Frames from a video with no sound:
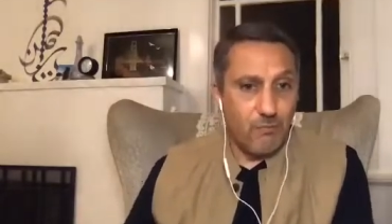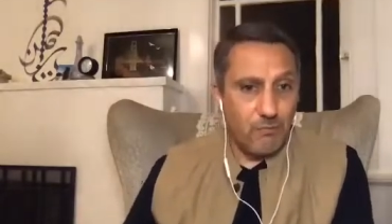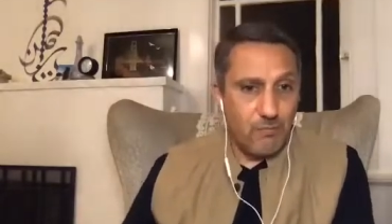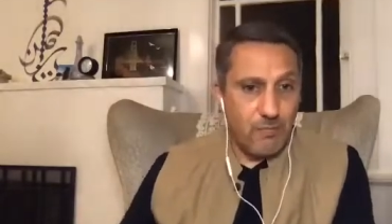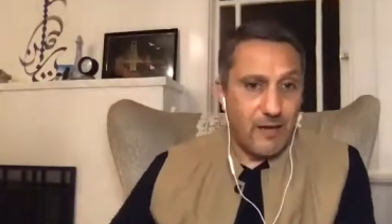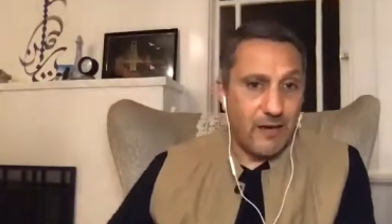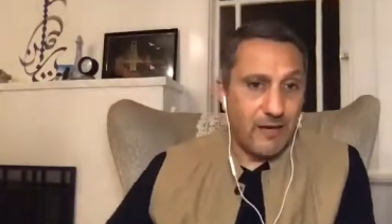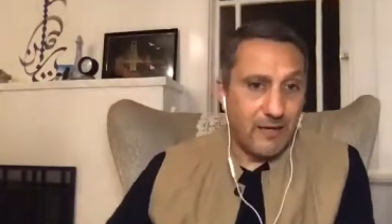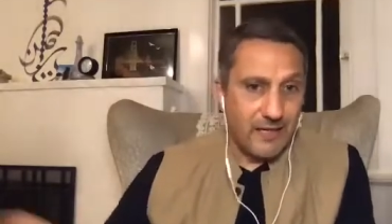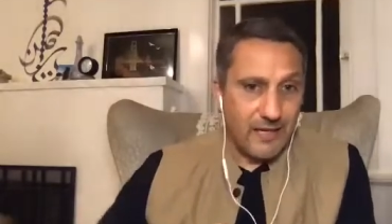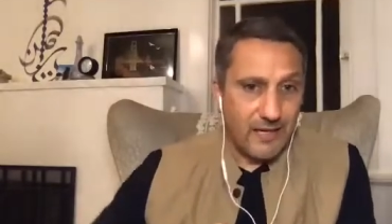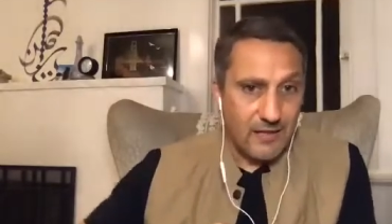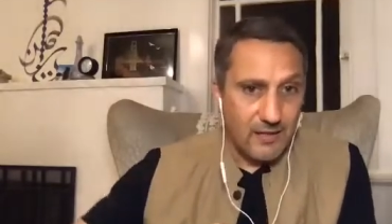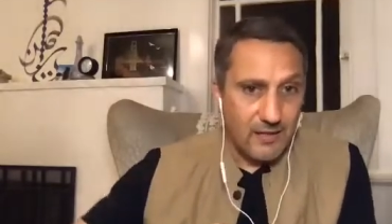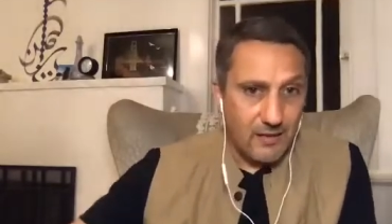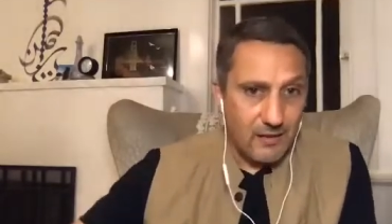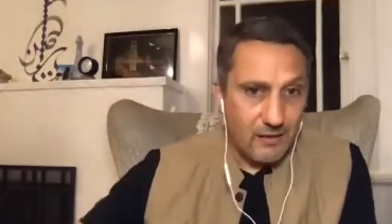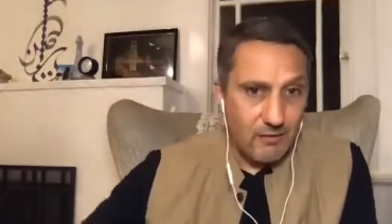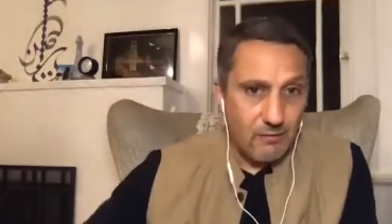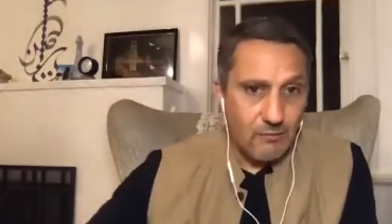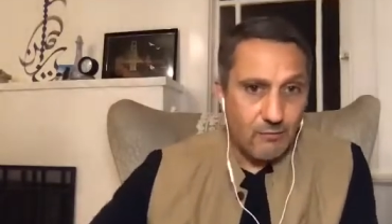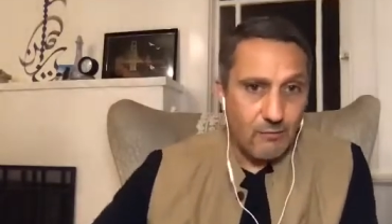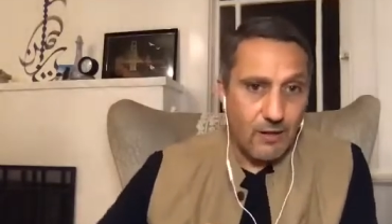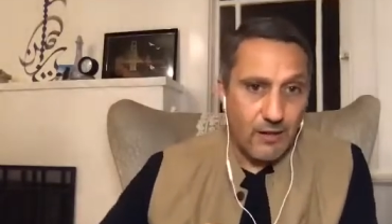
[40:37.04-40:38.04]
again,
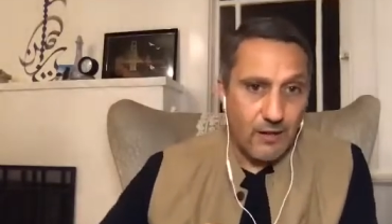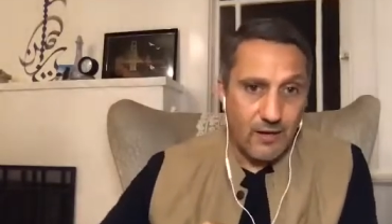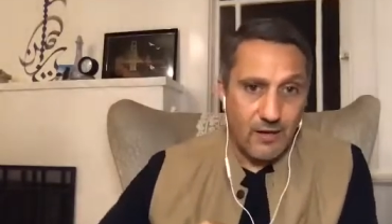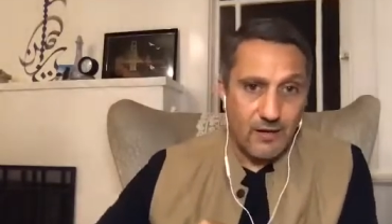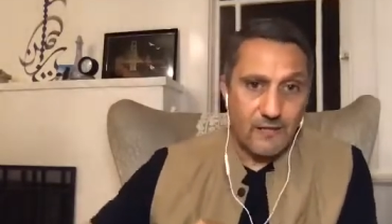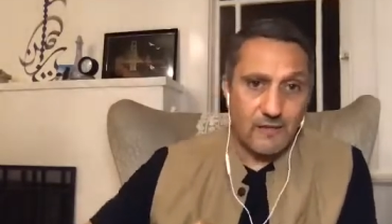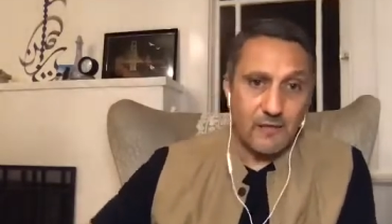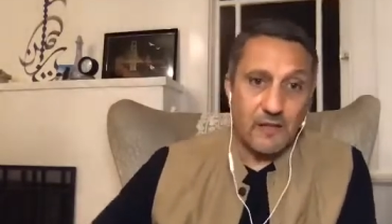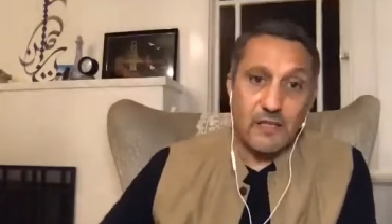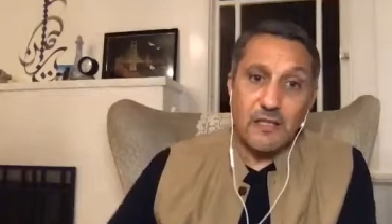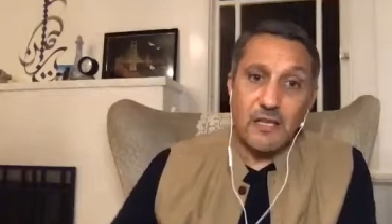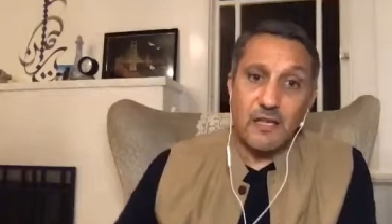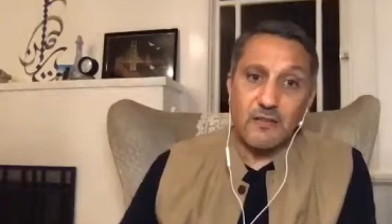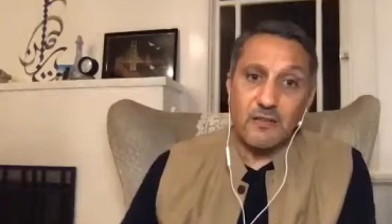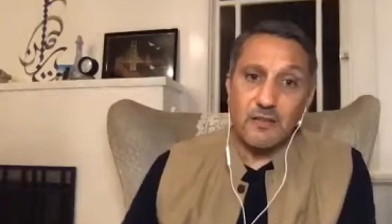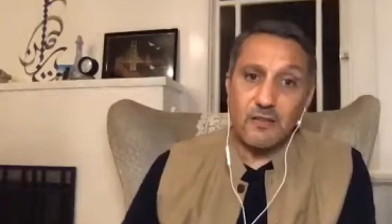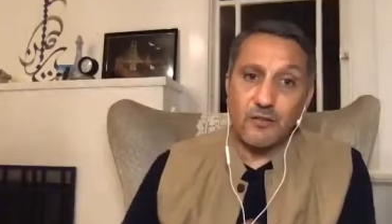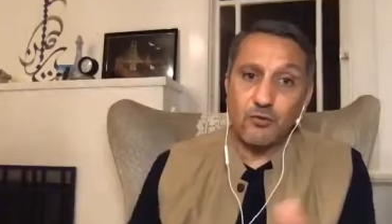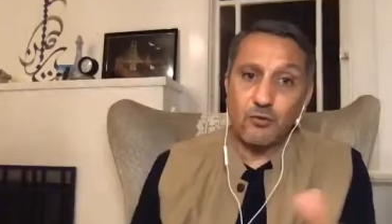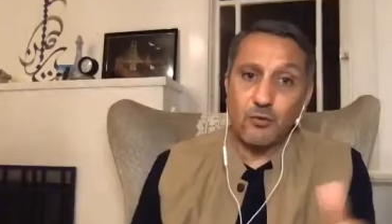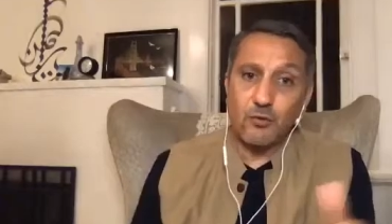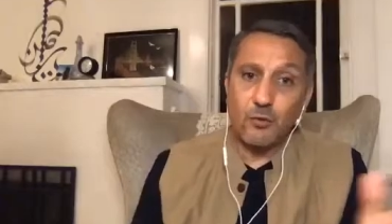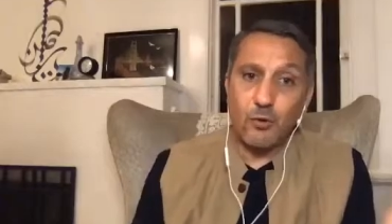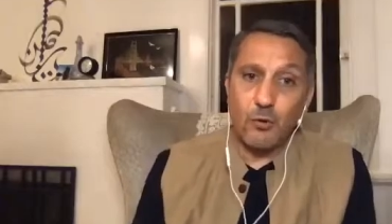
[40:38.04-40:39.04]
whether it's Linda
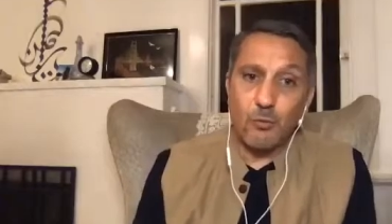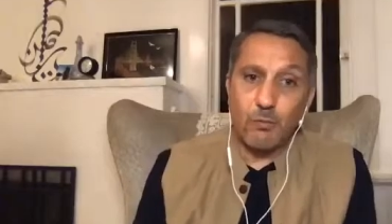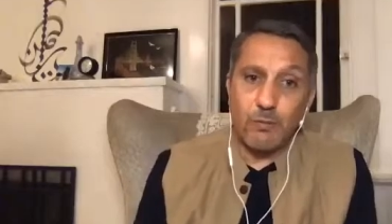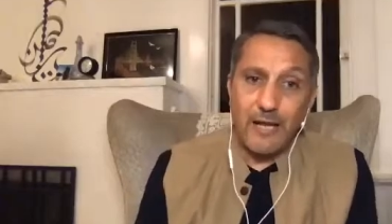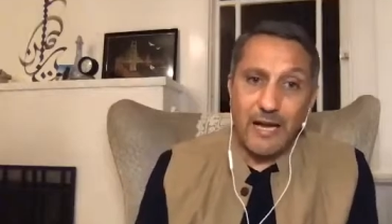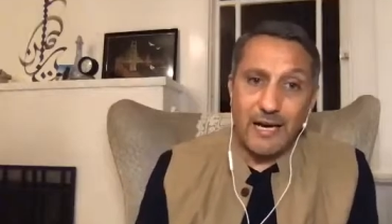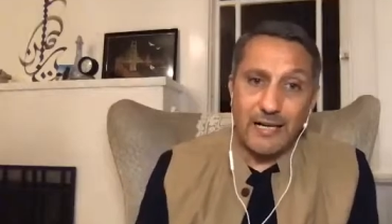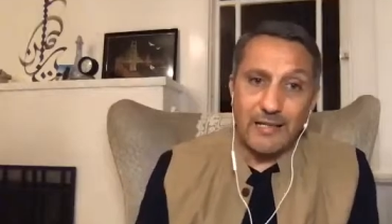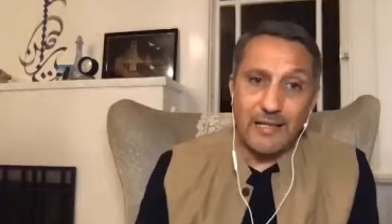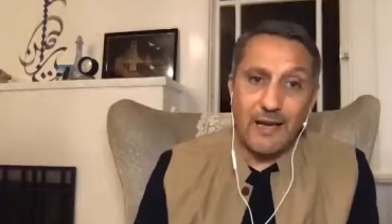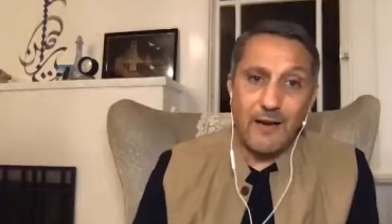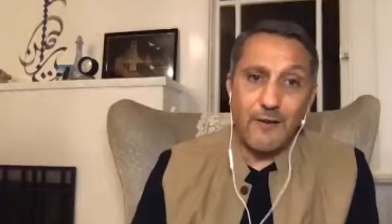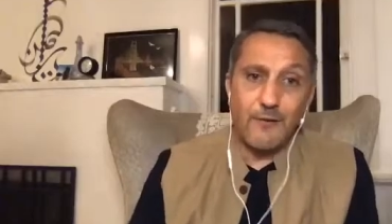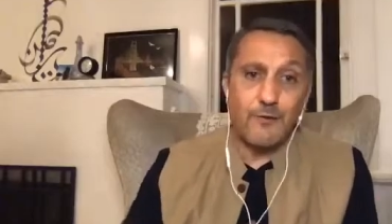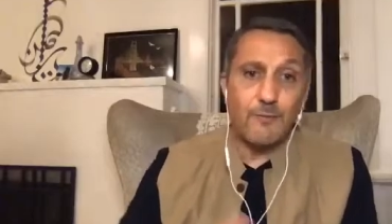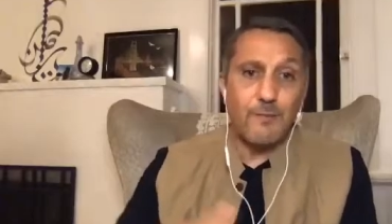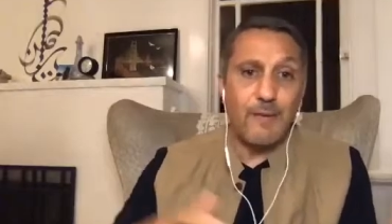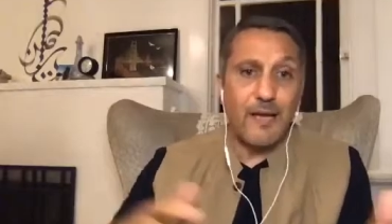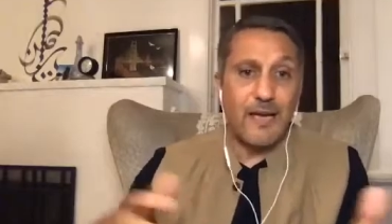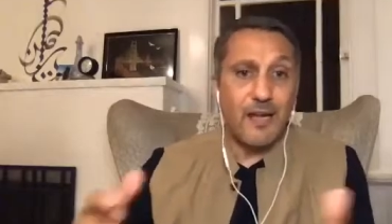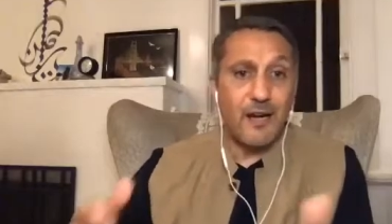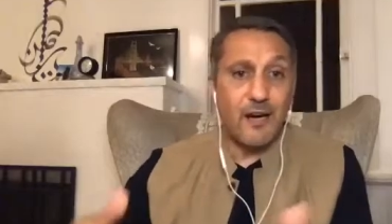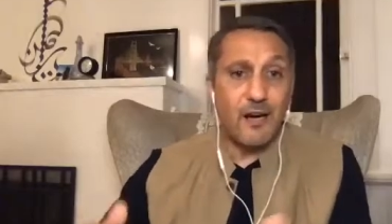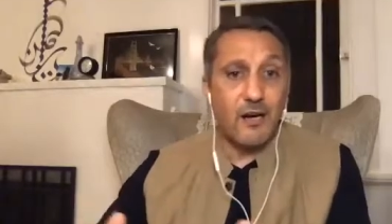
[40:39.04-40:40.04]
Sarsour, Black Lives
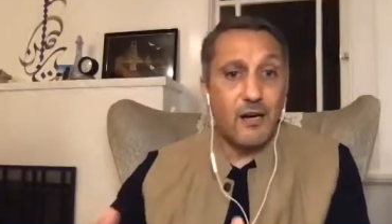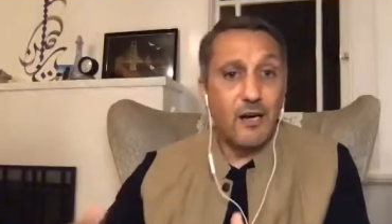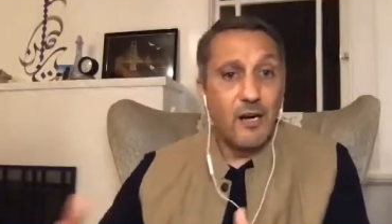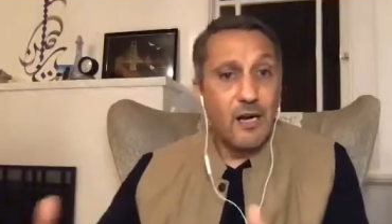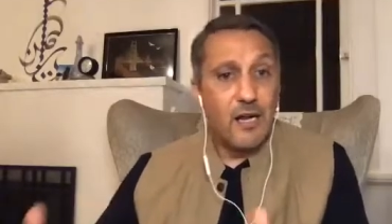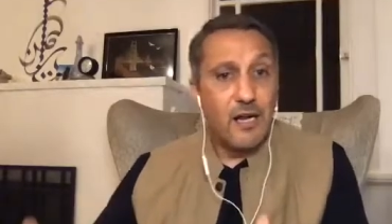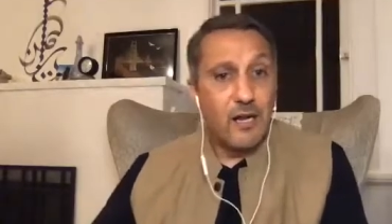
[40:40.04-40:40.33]
Matter,